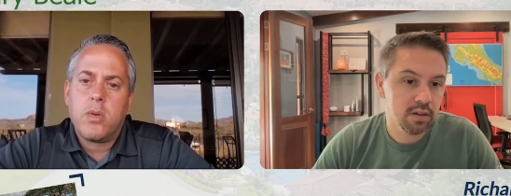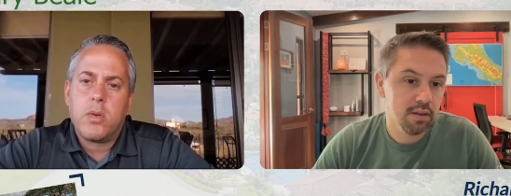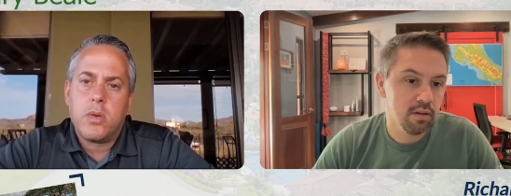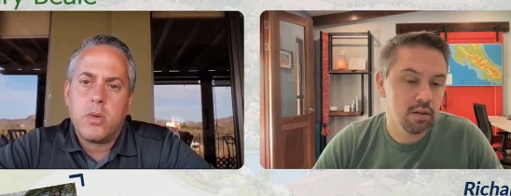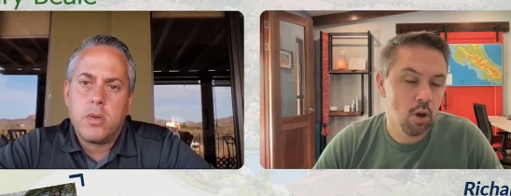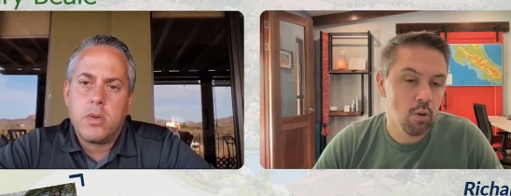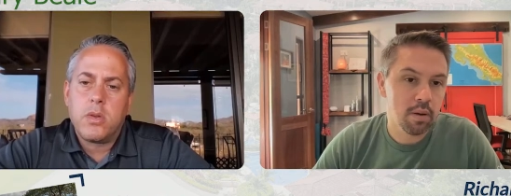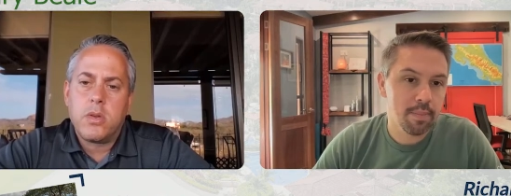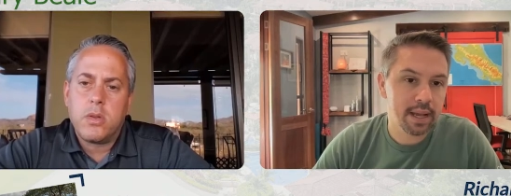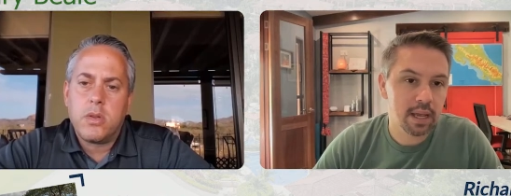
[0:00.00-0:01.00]
Speaker 1: on on opening a
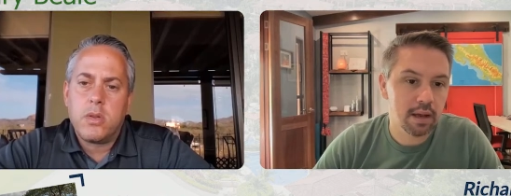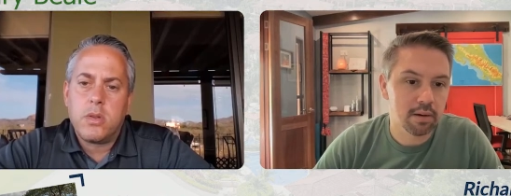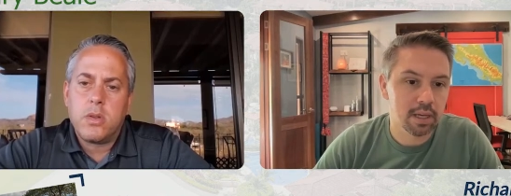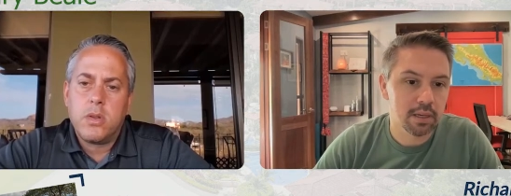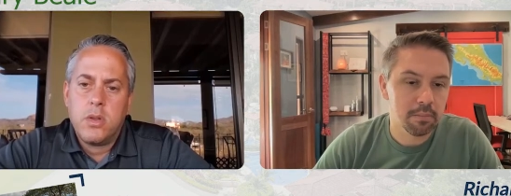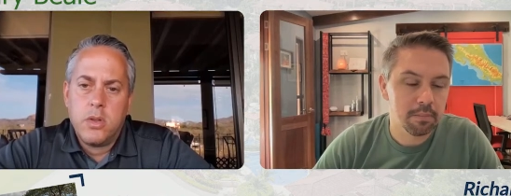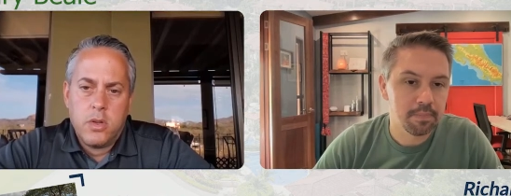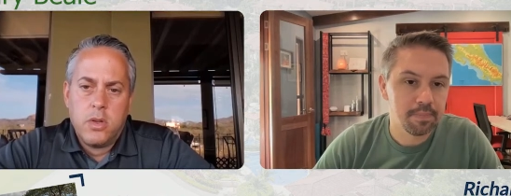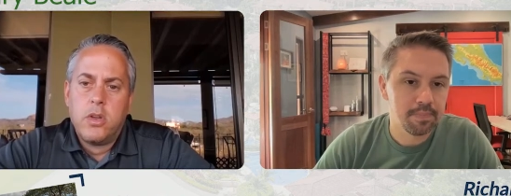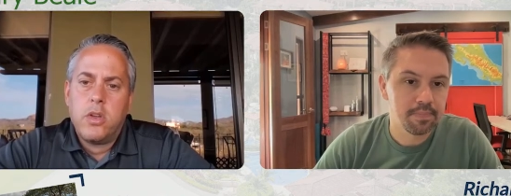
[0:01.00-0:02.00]
bank account here?
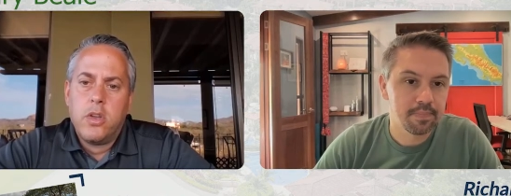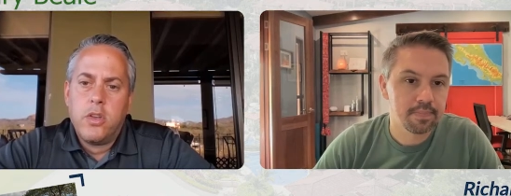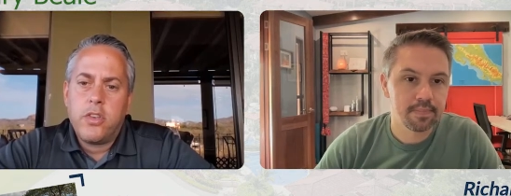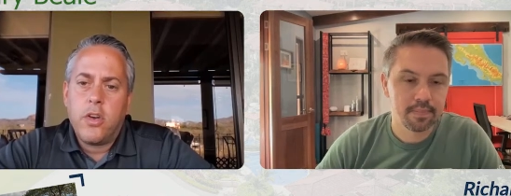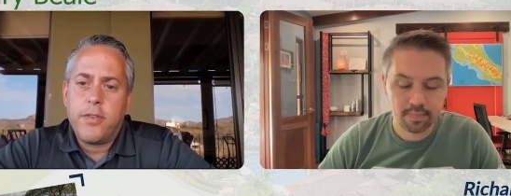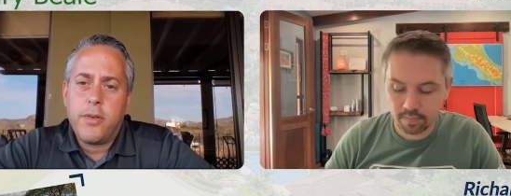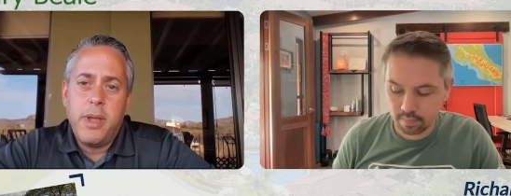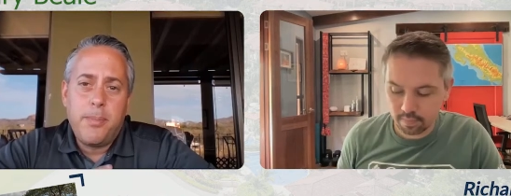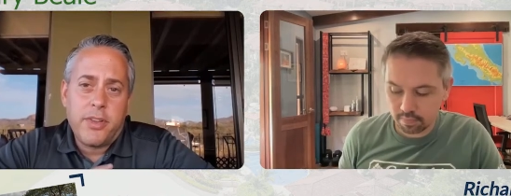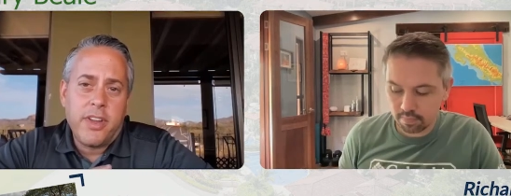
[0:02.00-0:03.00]
So for me
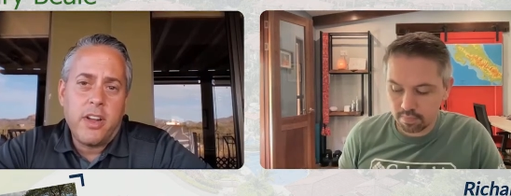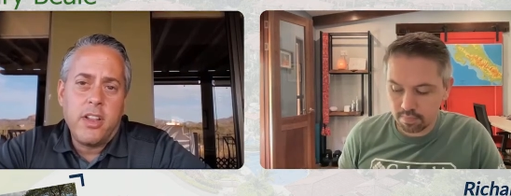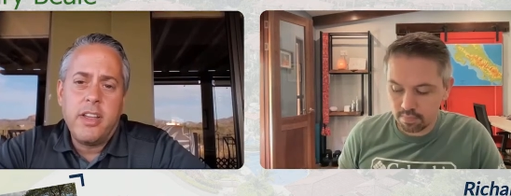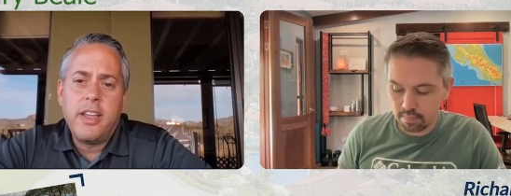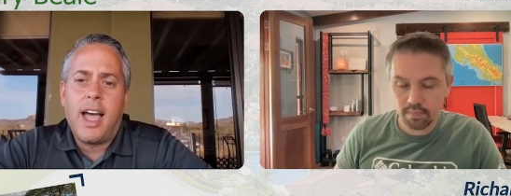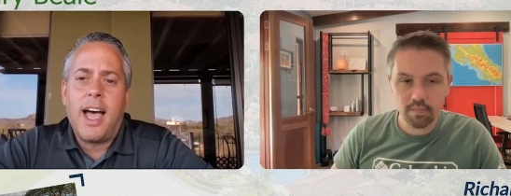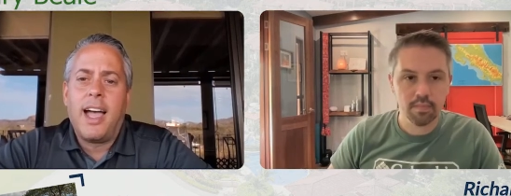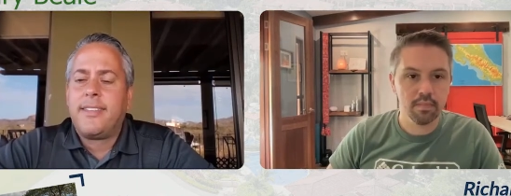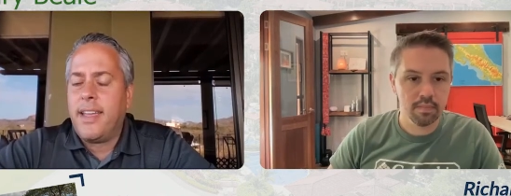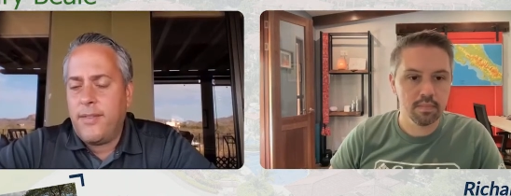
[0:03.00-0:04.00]
Speaker 2: particularly, I
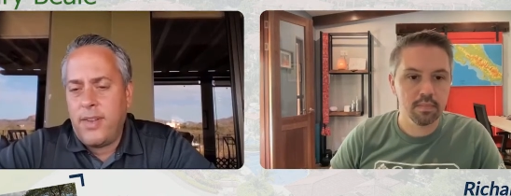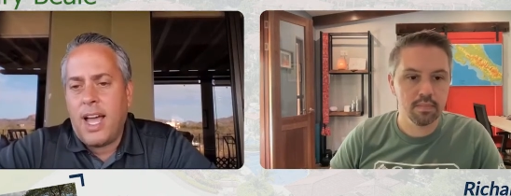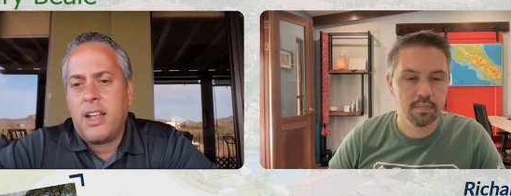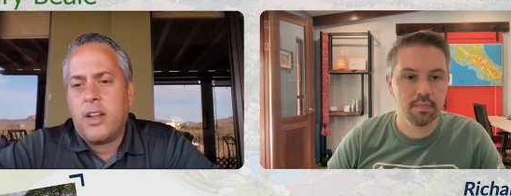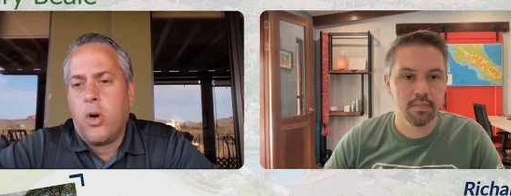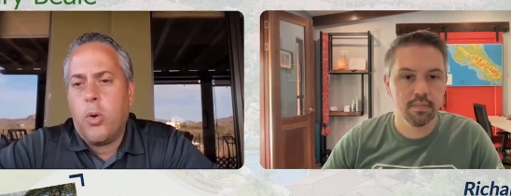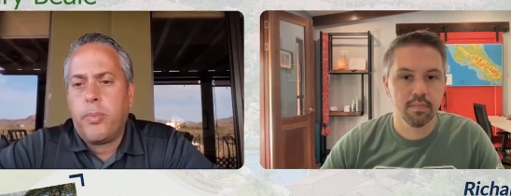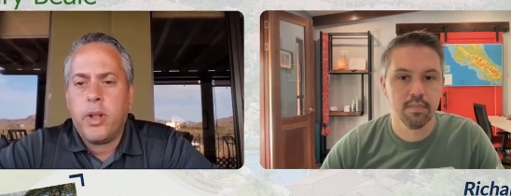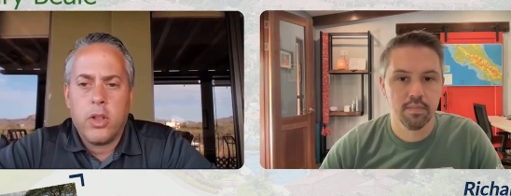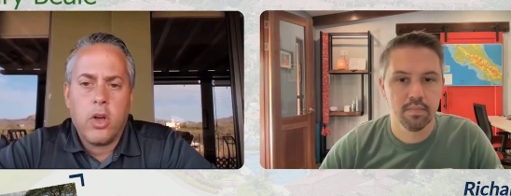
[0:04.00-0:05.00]
have not
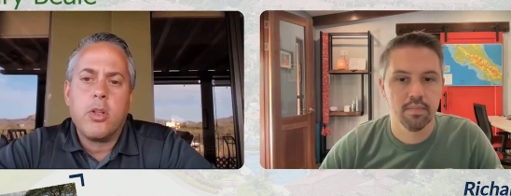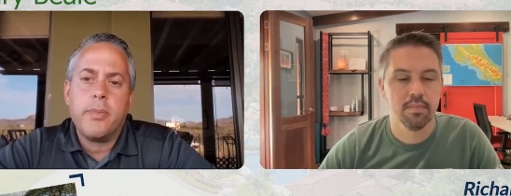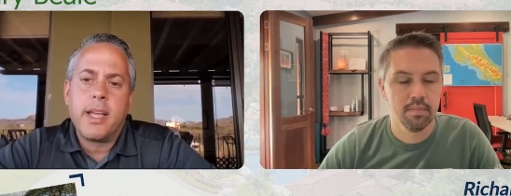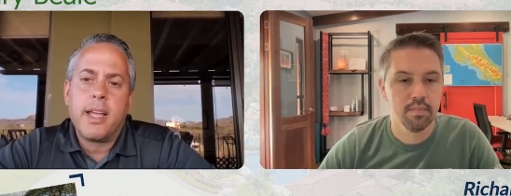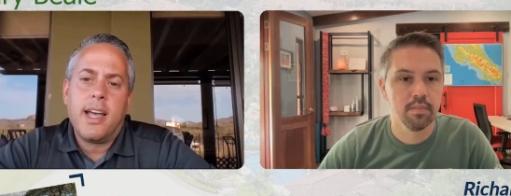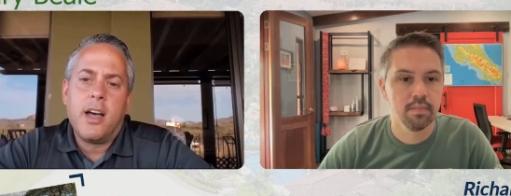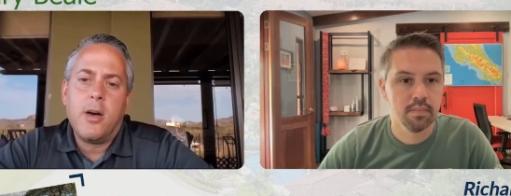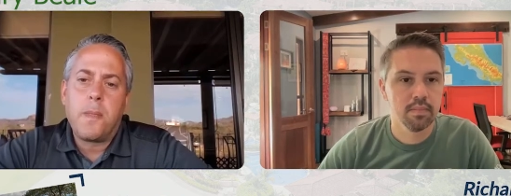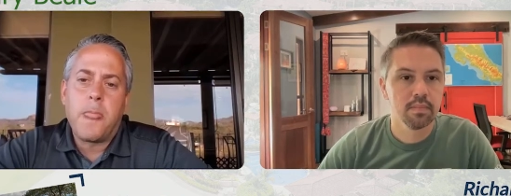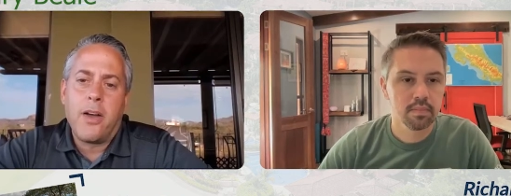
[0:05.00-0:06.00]
opened a local bank account.
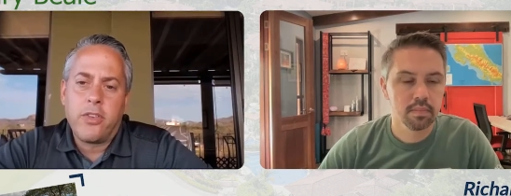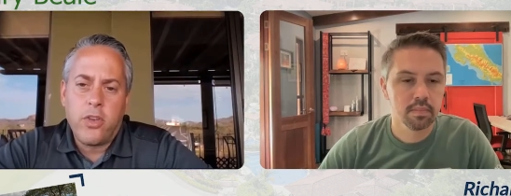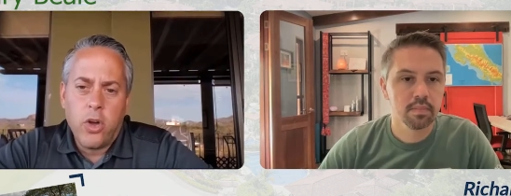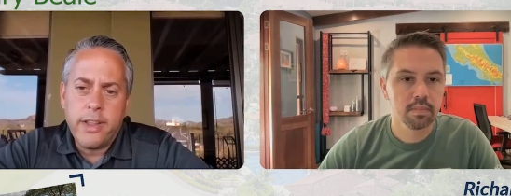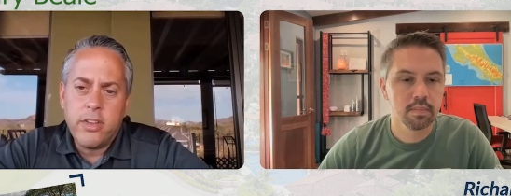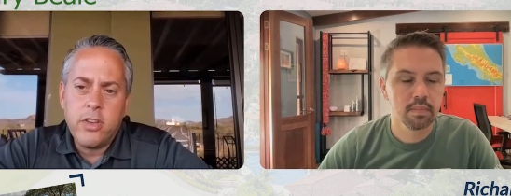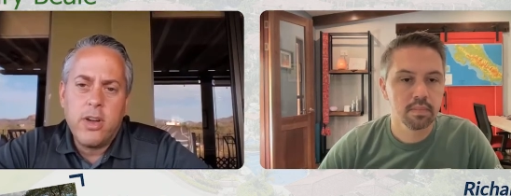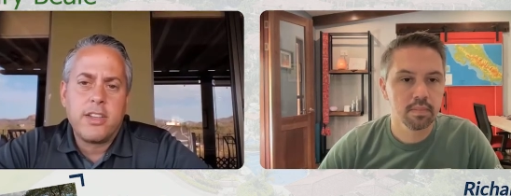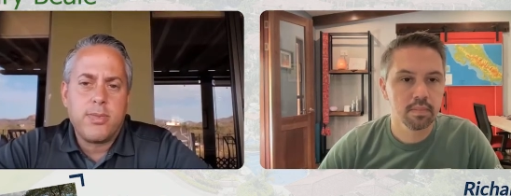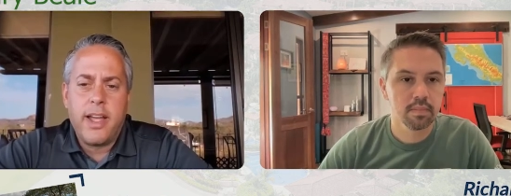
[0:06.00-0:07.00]
I was going to, I
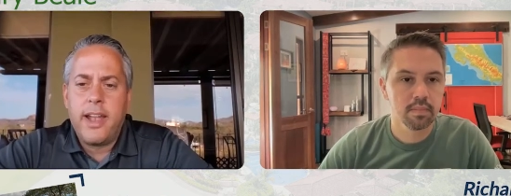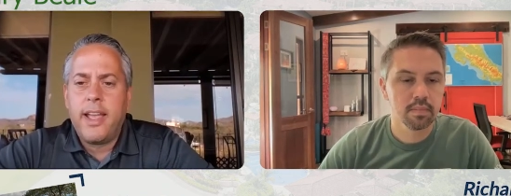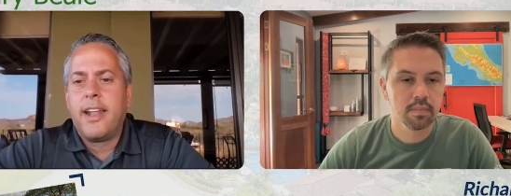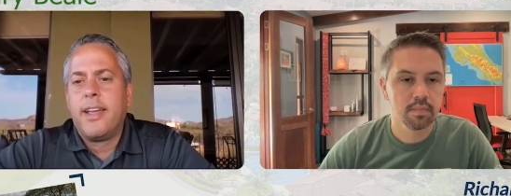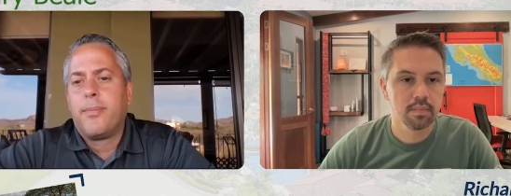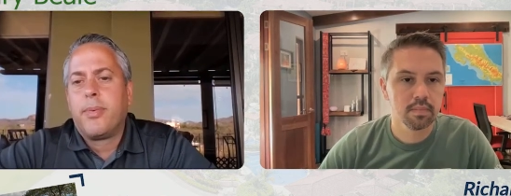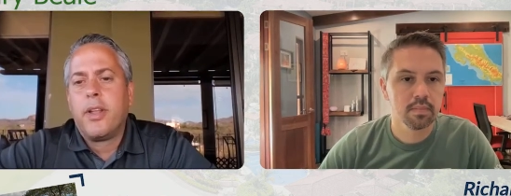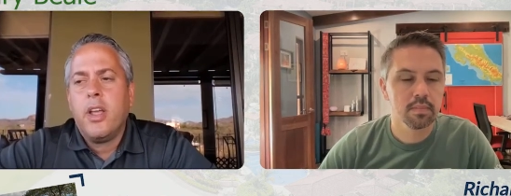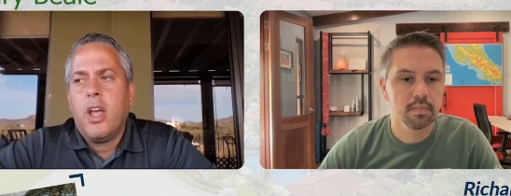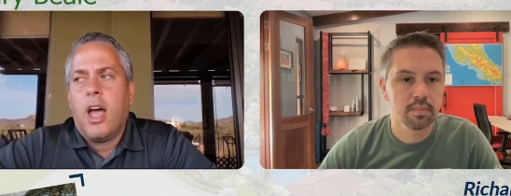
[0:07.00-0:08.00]
was planning on it, but
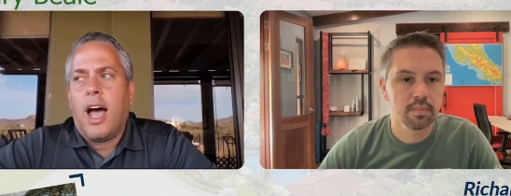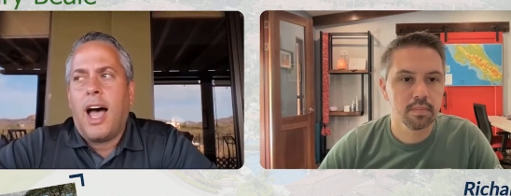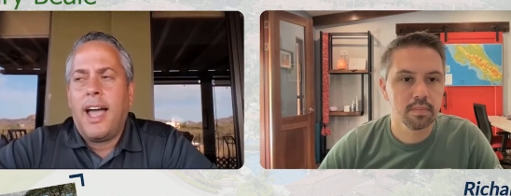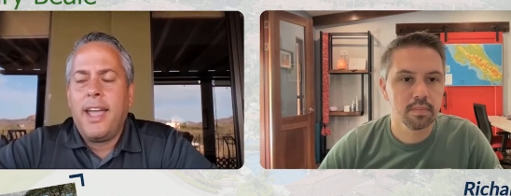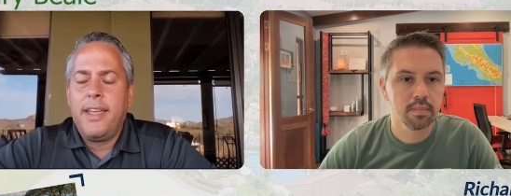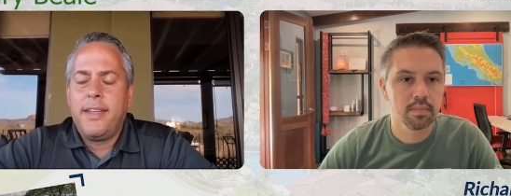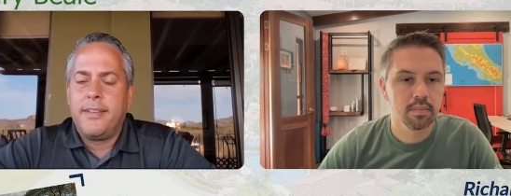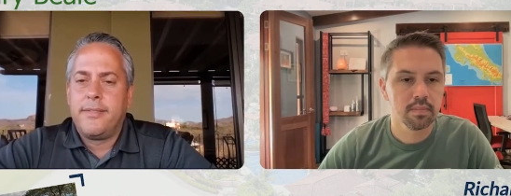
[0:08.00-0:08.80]
I,